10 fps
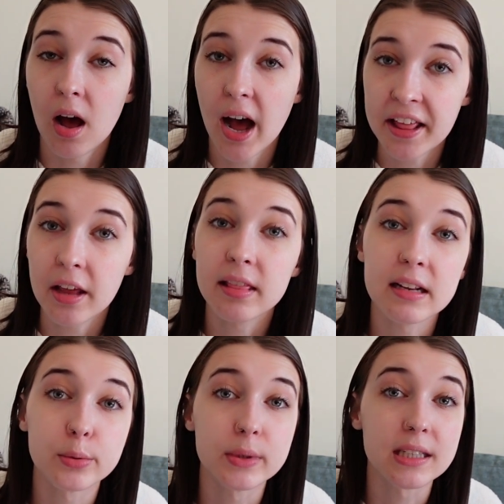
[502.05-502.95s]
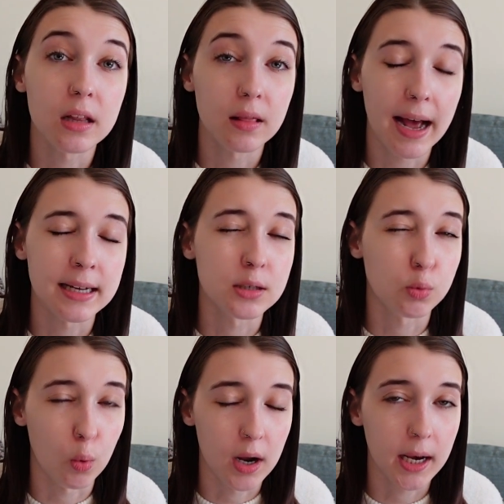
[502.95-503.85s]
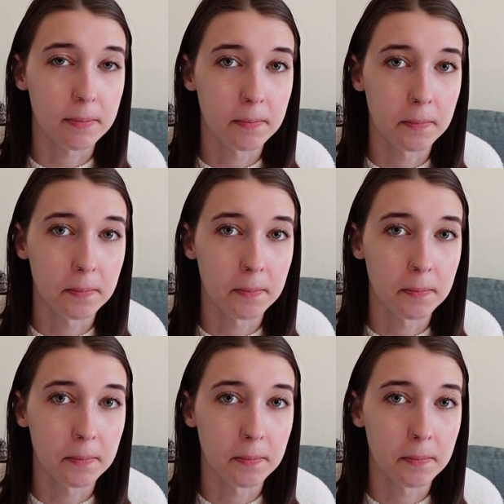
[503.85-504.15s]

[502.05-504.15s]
I thought this was the last one.